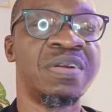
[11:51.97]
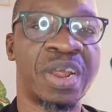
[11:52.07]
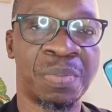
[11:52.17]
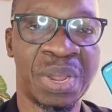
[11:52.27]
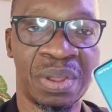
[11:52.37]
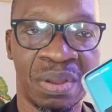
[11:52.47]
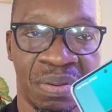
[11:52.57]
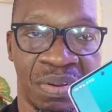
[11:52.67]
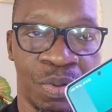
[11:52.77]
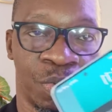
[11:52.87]
Redmi
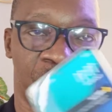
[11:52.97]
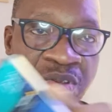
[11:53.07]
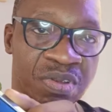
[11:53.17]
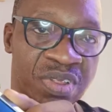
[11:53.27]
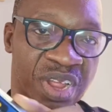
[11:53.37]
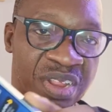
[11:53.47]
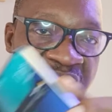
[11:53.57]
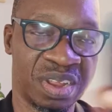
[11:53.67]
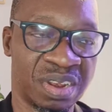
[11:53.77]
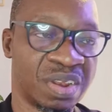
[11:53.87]
Note
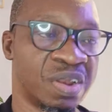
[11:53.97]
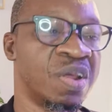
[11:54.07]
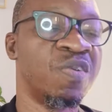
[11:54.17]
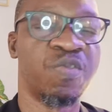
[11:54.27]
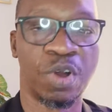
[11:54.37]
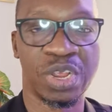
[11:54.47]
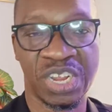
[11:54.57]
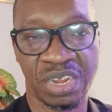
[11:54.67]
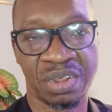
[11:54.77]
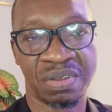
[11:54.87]
13
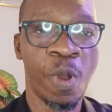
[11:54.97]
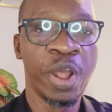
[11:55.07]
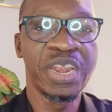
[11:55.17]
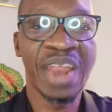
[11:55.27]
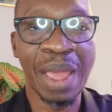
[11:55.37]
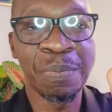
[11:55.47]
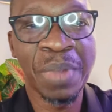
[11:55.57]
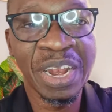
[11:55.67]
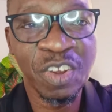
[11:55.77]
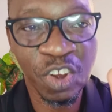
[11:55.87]
4G. Did I
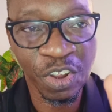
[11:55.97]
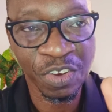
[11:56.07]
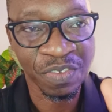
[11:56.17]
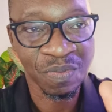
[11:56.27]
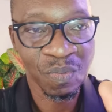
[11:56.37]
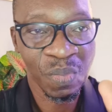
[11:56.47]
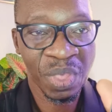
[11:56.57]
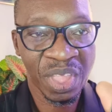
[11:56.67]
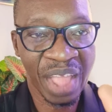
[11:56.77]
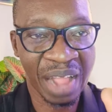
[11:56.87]
mention
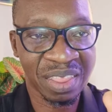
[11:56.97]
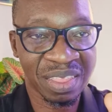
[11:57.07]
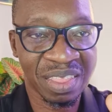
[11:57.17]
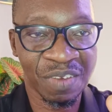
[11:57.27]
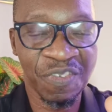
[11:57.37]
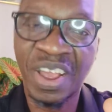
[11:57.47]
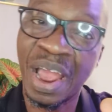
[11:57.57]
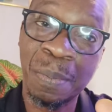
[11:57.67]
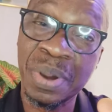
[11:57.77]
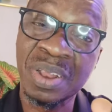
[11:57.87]
that the
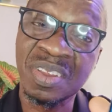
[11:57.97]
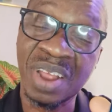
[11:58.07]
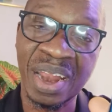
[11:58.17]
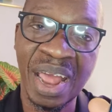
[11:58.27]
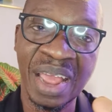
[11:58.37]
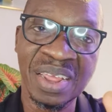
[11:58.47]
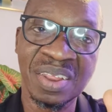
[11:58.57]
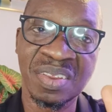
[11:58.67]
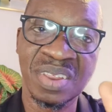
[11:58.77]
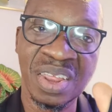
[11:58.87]
fingerprint scanner
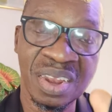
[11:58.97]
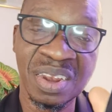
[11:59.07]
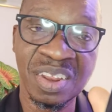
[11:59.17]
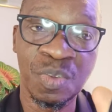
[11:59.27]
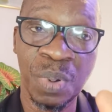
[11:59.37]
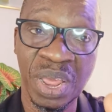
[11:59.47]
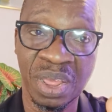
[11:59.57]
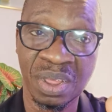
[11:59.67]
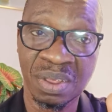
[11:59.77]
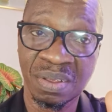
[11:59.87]
is in the display?